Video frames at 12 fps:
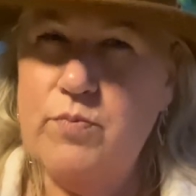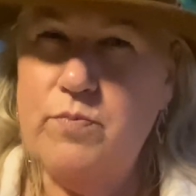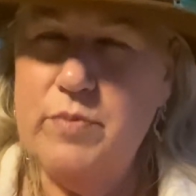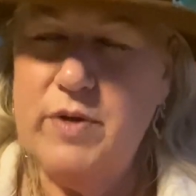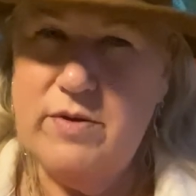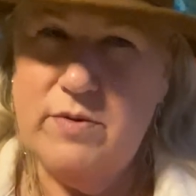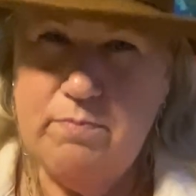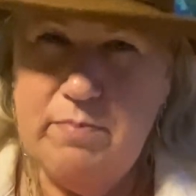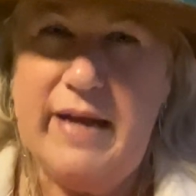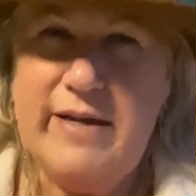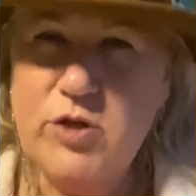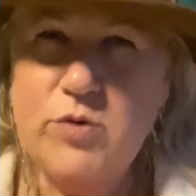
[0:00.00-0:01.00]
this
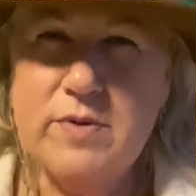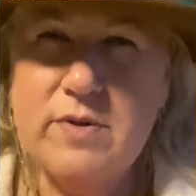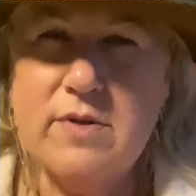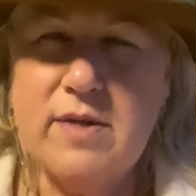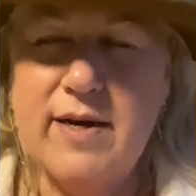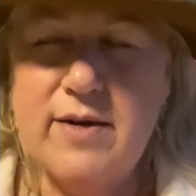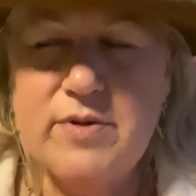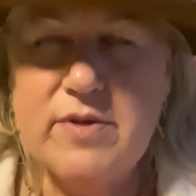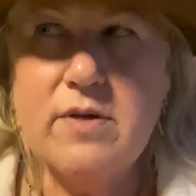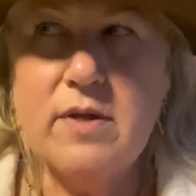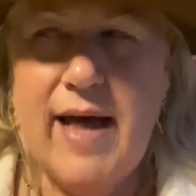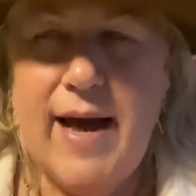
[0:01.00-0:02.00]
bench was there,
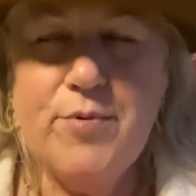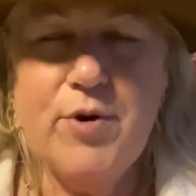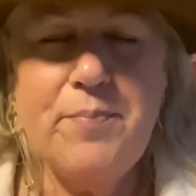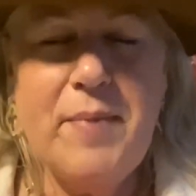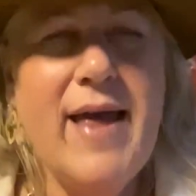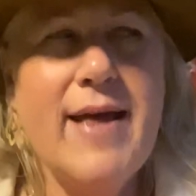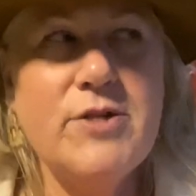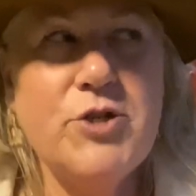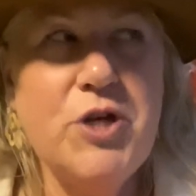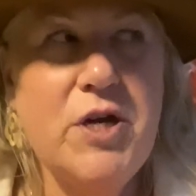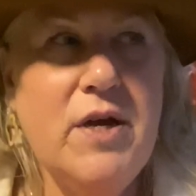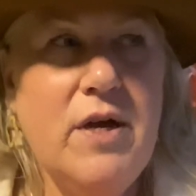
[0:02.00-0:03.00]
this elaborate bench.